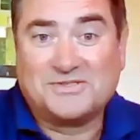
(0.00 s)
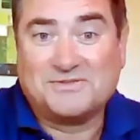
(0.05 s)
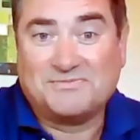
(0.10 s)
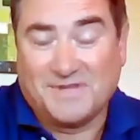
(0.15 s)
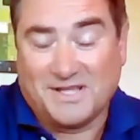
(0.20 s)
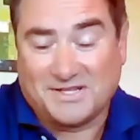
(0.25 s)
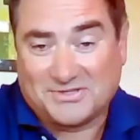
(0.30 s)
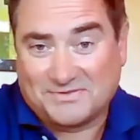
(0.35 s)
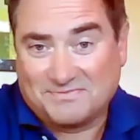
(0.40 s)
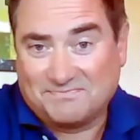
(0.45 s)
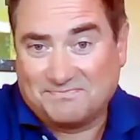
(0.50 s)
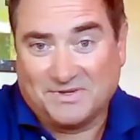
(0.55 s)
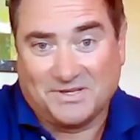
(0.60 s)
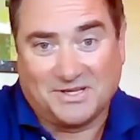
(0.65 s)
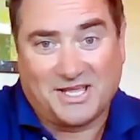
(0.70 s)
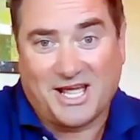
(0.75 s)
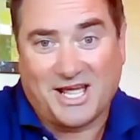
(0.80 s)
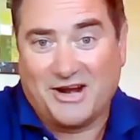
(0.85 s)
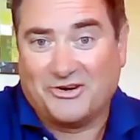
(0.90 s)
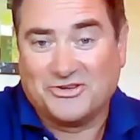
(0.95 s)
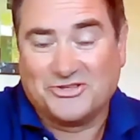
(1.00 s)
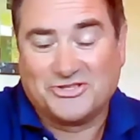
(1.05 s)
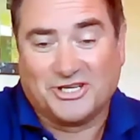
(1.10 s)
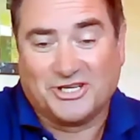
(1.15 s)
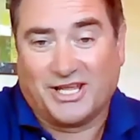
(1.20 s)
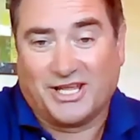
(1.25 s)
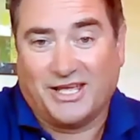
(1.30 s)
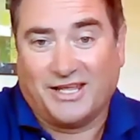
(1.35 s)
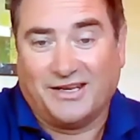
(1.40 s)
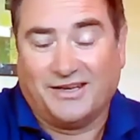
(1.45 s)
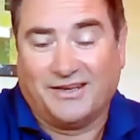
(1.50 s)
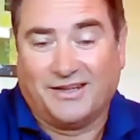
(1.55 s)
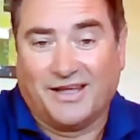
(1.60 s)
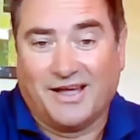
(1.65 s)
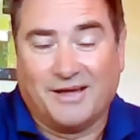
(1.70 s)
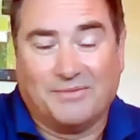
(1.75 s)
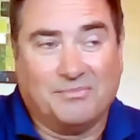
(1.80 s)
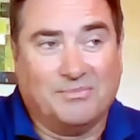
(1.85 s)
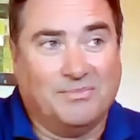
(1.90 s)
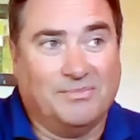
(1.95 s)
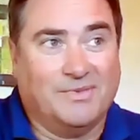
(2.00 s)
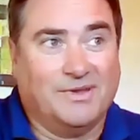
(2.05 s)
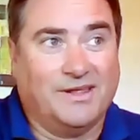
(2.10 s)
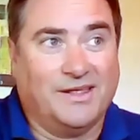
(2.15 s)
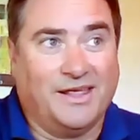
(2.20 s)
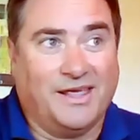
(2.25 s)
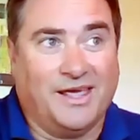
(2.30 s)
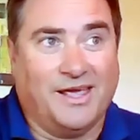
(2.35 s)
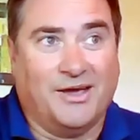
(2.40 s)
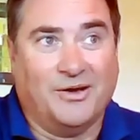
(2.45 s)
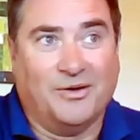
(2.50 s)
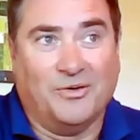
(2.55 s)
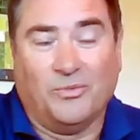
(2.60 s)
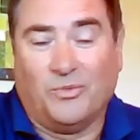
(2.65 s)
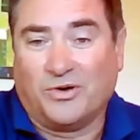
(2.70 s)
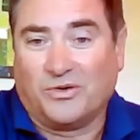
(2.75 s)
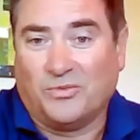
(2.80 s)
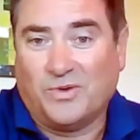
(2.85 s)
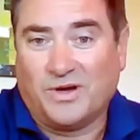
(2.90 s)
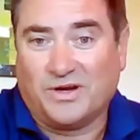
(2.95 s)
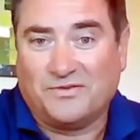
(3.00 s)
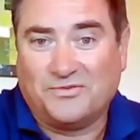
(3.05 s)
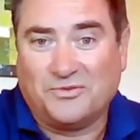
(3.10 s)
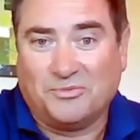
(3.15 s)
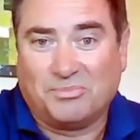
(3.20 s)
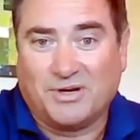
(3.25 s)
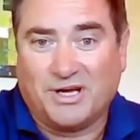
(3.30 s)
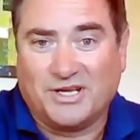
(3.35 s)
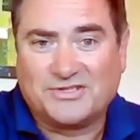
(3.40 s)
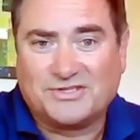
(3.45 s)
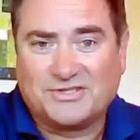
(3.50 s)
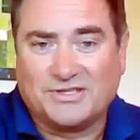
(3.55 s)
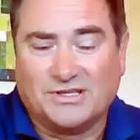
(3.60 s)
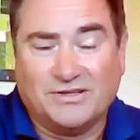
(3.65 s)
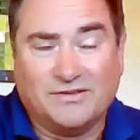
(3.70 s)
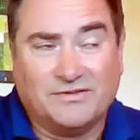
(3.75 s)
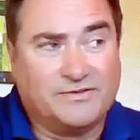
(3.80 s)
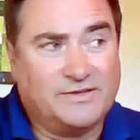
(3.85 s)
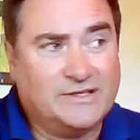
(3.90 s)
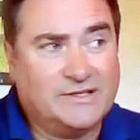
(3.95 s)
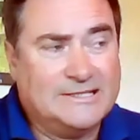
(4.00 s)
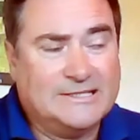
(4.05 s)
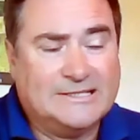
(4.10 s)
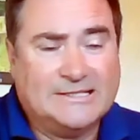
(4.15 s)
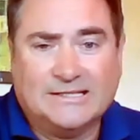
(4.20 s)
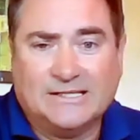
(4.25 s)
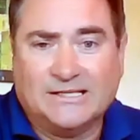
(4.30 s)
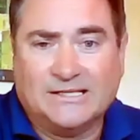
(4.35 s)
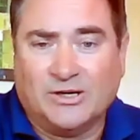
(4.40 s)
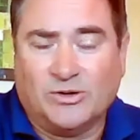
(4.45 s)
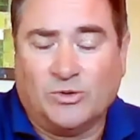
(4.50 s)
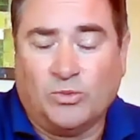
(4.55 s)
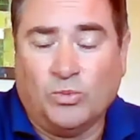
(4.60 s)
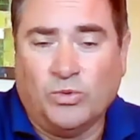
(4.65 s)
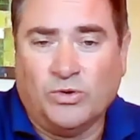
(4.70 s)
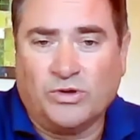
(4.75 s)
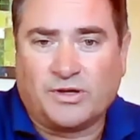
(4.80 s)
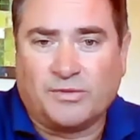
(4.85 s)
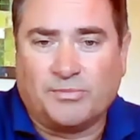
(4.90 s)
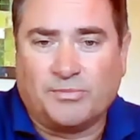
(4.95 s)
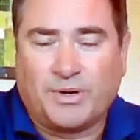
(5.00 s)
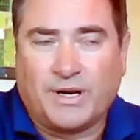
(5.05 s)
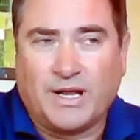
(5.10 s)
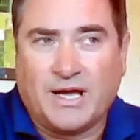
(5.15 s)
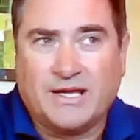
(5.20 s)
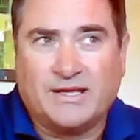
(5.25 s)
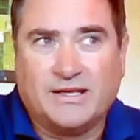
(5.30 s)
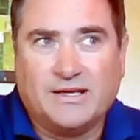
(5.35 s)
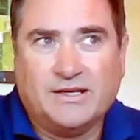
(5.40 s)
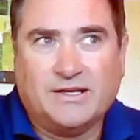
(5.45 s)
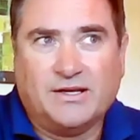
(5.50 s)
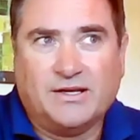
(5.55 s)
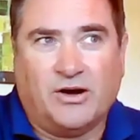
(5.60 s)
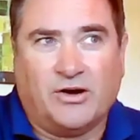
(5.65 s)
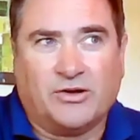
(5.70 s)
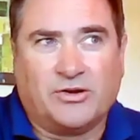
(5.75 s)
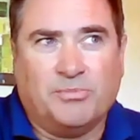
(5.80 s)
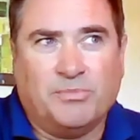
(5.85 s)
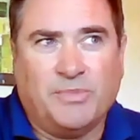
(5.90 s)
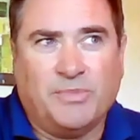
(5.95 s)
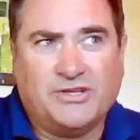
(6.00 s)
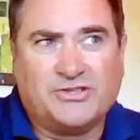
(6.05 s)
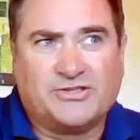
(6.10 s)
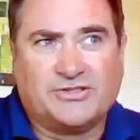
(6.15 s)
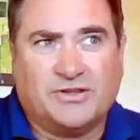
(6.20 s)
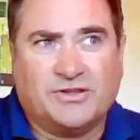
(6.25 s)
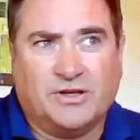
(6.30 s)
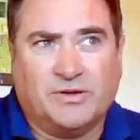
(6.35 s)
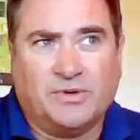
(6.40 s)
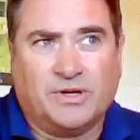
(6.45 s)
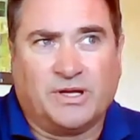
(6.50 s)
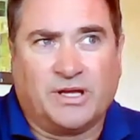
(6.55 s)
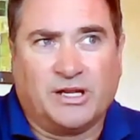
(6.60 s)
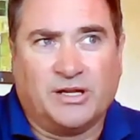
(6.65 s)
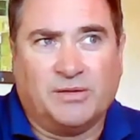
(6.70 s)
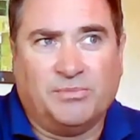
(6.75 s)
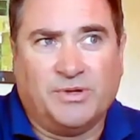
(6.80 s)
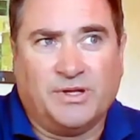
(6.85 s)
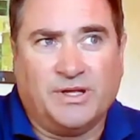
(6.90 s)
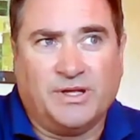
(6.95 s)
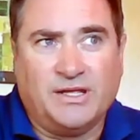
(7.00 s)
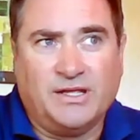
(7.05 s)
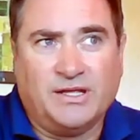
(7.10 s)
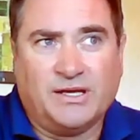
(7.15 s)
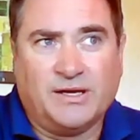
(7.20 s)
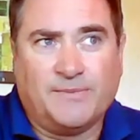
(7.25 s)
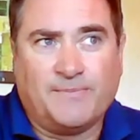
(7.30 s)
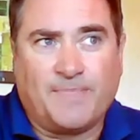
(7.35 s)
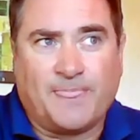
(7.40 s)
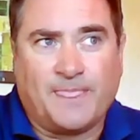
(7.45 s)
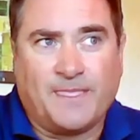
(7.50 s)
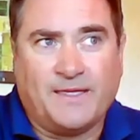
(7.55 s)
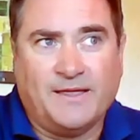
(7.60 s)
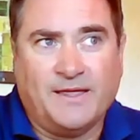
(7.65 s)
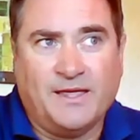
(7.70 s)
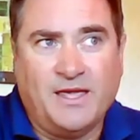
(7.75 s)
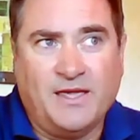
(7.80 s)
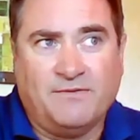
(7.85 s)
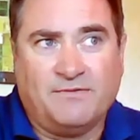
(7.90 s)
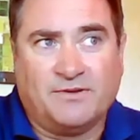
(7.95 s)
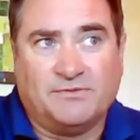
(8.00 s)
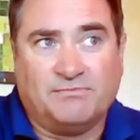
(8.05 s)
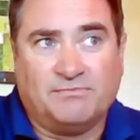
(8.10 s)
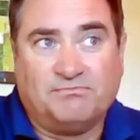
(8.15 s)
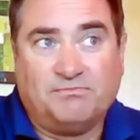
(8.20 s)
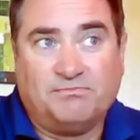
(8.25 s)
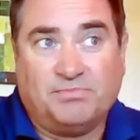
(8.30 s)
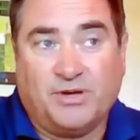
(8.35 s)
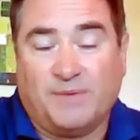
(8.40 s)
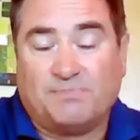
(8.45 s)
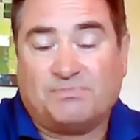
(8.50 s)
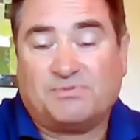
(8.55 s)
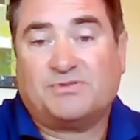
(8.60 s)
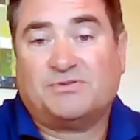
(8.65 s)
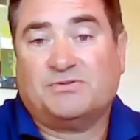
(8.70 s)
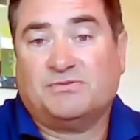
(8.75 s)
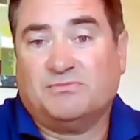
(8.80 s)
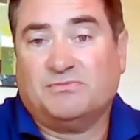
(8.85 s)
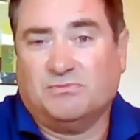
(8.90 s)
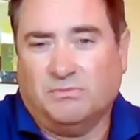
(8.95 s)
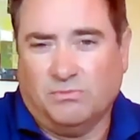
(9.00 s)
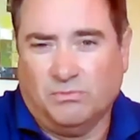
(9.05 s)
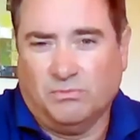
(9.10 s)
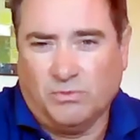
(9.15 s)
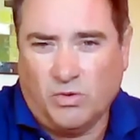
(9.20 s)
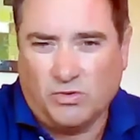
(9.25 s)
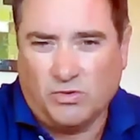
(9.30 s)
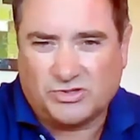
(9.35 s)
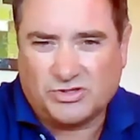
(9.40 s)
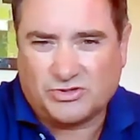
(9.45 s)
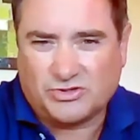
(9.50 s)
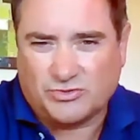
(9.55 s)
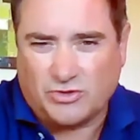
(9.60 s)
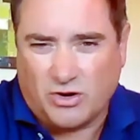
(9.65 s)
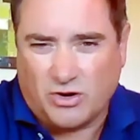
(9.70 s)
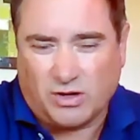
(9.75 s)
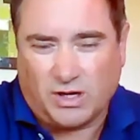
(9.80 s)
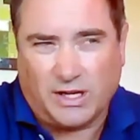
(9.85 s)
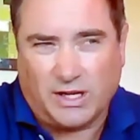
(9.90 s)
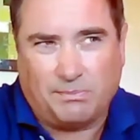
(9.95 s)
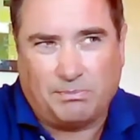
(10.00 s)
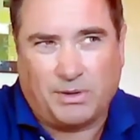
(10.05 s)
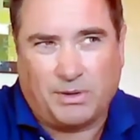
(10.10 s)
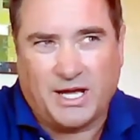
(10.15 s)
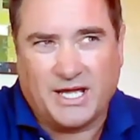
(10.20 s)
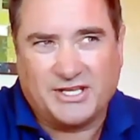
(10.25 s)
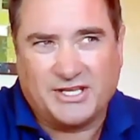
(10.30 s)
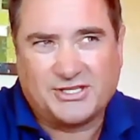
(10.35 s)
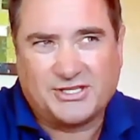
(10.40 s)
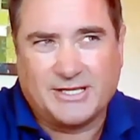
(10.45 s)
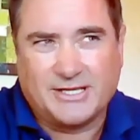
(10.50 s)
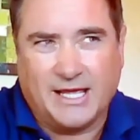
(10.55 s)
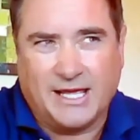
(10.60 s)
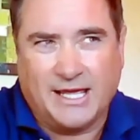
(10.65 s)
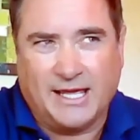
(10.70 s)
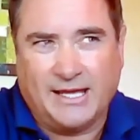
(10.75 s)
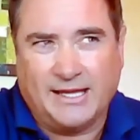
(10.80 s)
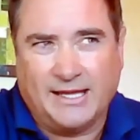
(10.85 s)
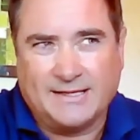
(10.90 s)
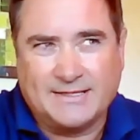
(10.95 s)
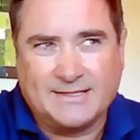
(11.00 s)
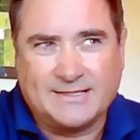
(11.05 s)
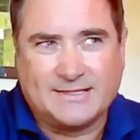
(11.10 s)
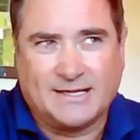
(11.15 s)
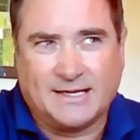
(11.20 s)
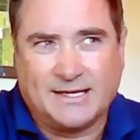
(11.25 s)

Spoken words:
that's encouraging, and what a wonderful place to live, work and play. I'd imagine that we're going to be even perhaps more strongly placed and